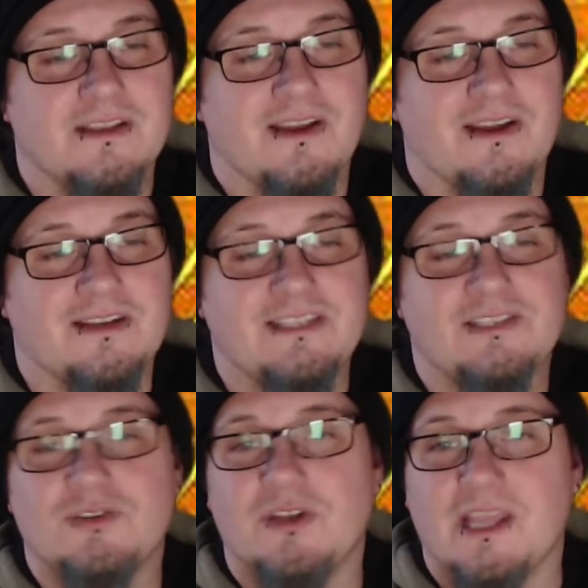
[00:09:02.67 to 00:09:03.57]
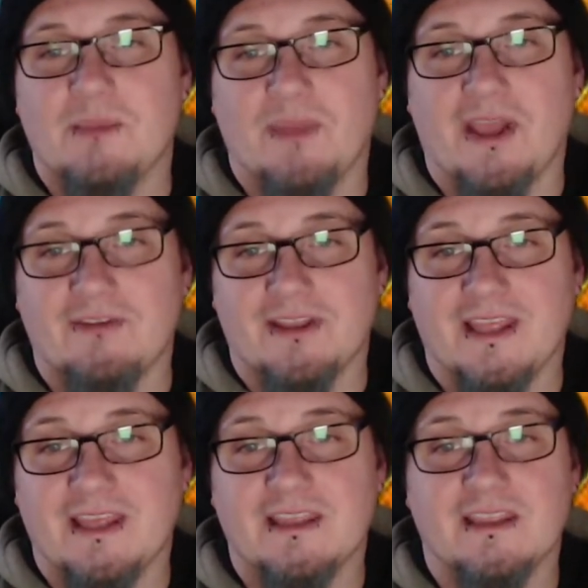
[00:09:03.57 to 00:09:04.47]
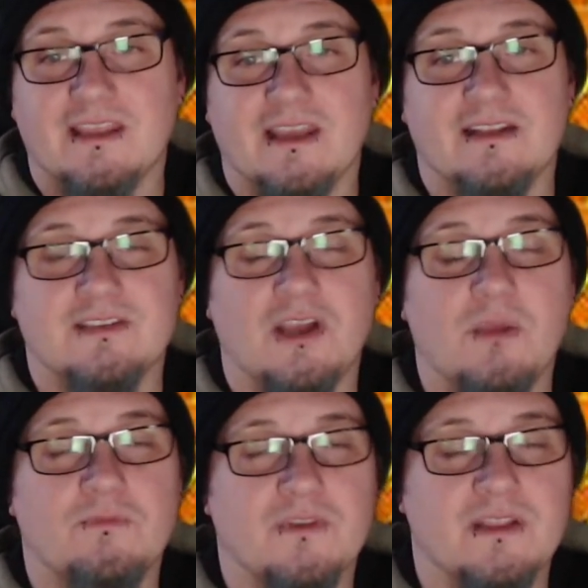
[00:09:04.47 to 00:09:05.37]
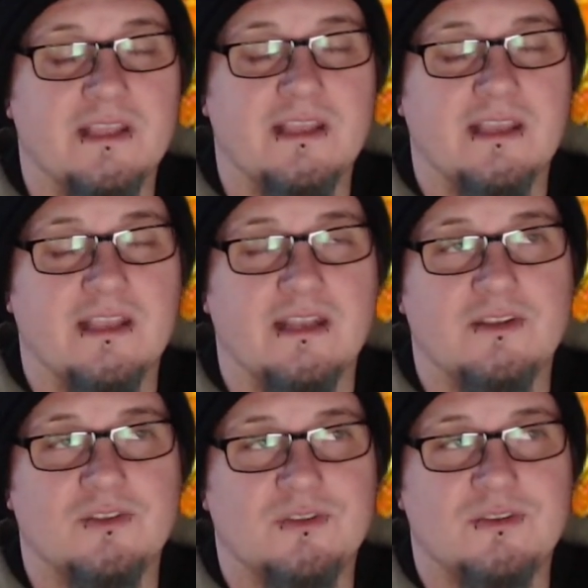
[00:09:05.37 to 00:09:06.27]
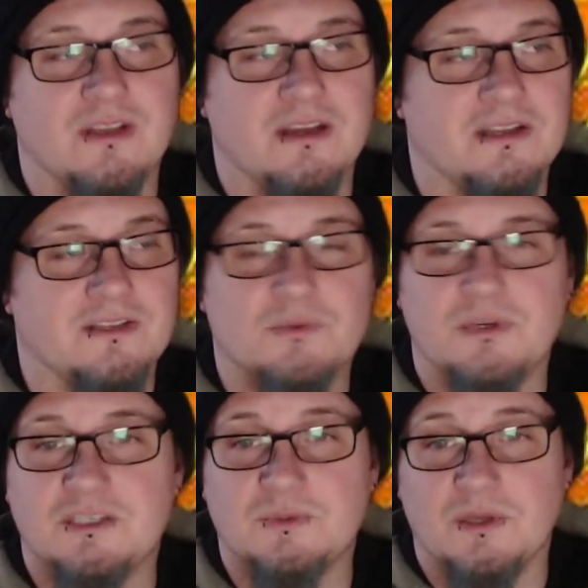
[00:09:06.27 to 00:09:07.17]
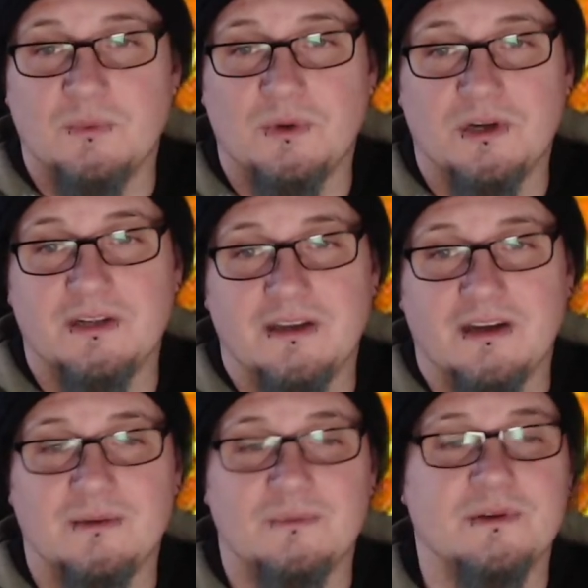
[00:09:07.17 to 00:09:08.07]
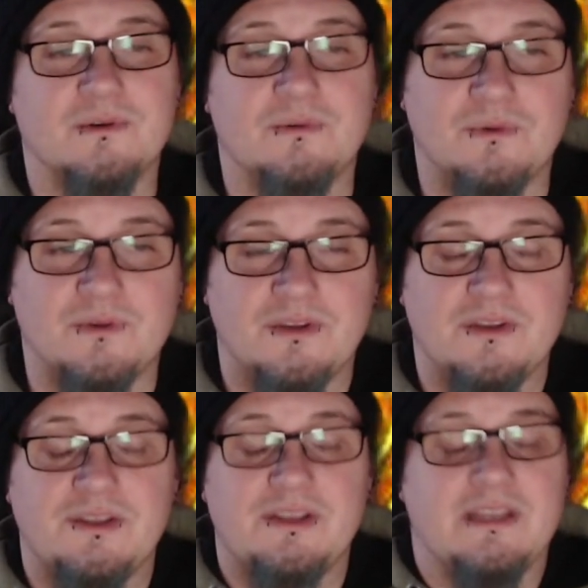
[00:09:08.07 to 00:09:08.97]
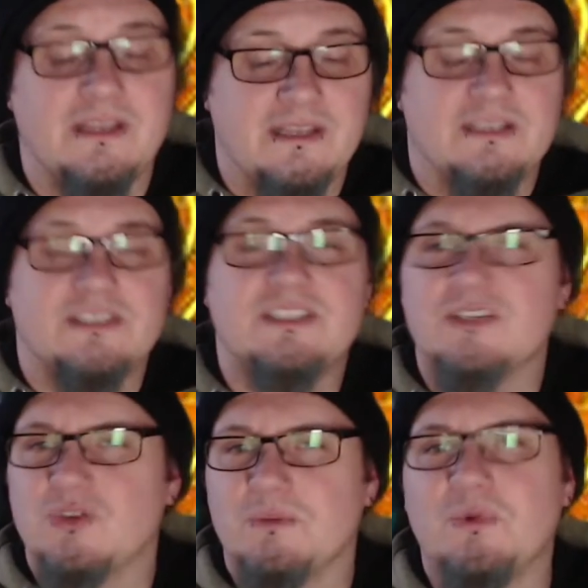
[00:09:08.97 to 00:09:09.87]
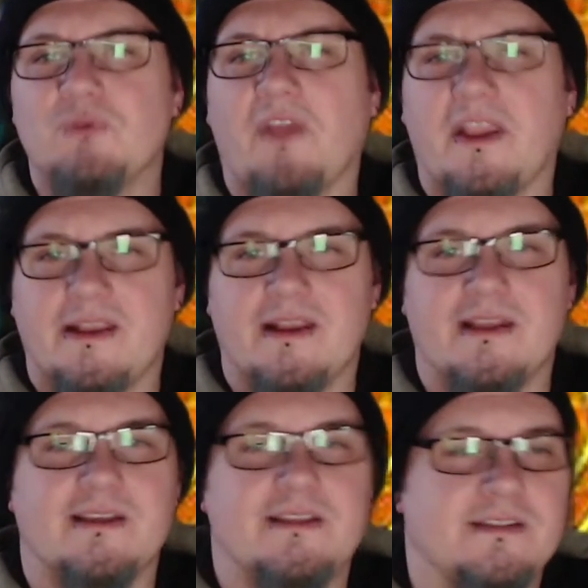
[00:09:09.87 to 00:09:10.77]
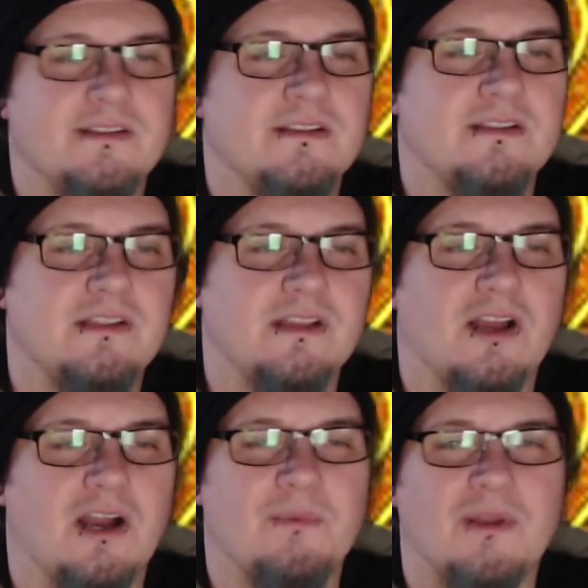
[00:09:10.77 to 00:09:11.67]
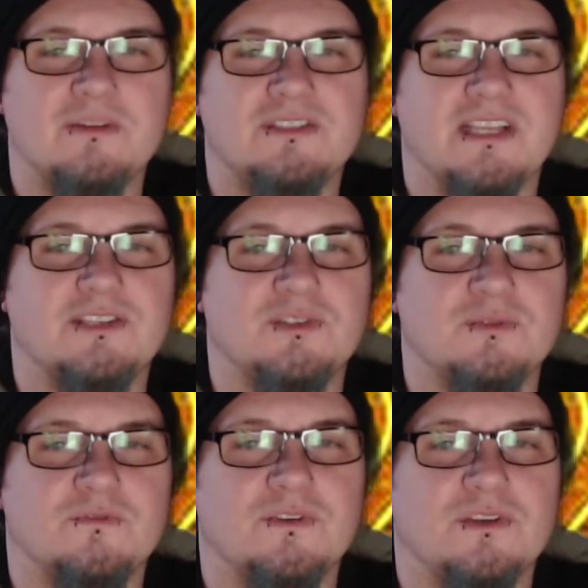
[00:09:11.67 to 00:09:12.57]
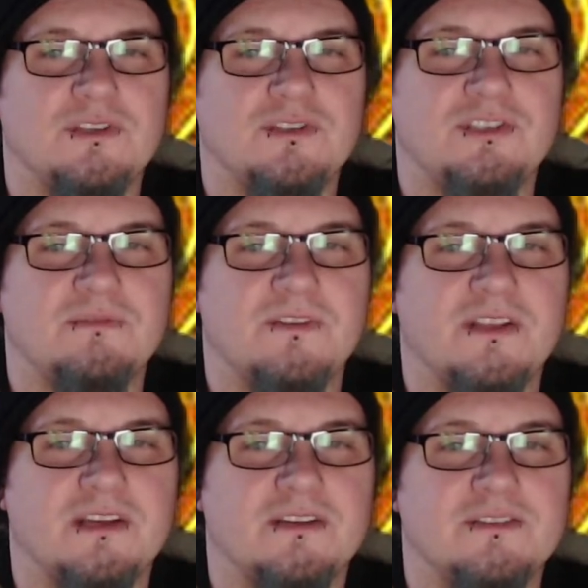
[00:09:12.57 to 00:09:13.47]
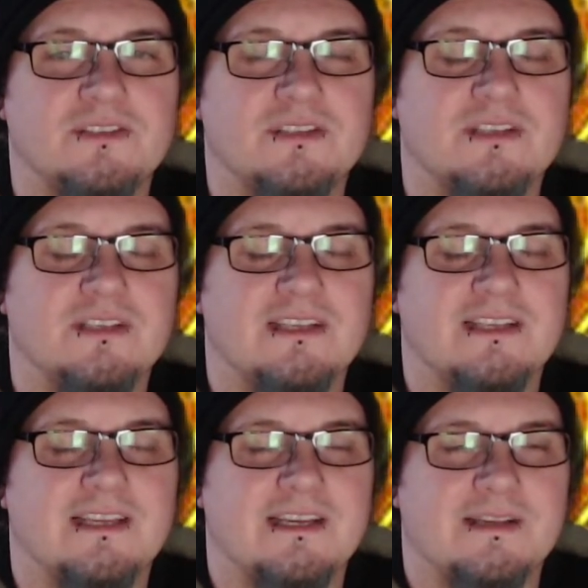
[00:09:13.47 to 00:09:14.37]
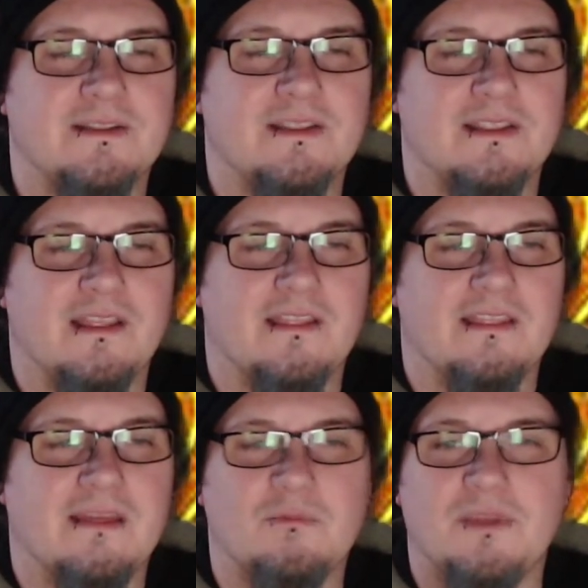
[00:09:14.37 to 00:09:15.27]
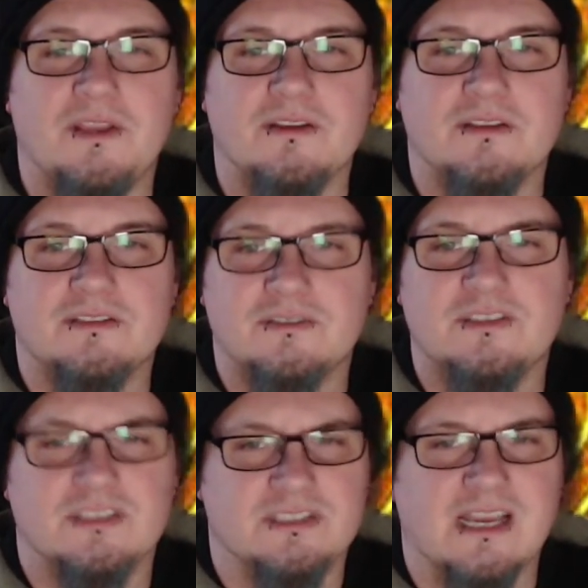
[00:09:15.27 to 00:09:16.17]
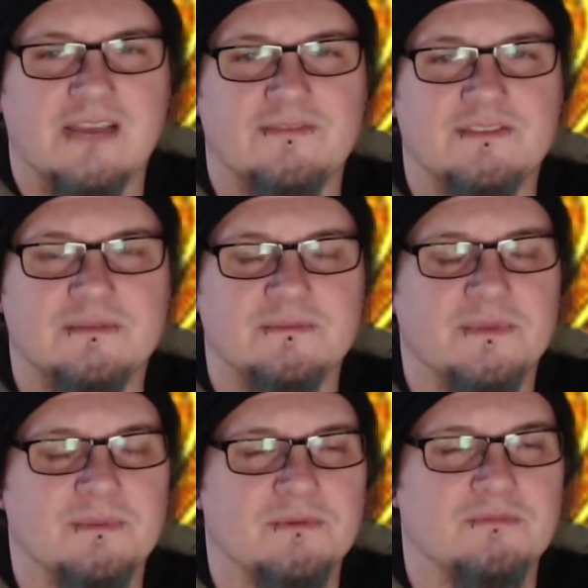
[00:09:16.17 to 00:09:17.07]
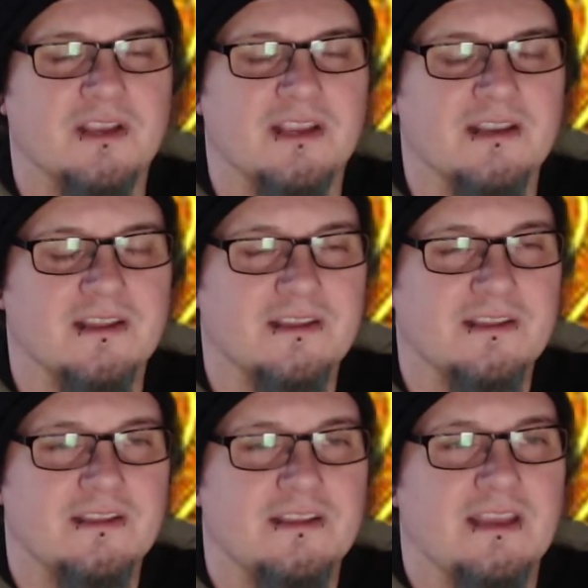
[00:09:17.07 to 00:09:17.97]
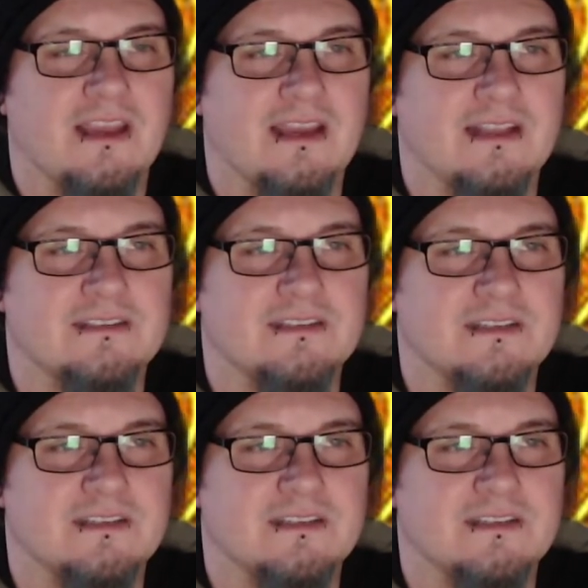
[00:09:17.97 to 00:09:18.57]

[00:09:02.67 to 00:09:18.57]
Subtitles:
I need to try and get better at that. And hopefully, in 2021, I will stick to a more regular upload schedule for YouTube videos. Uh, that would be good, just to have a bit more regular and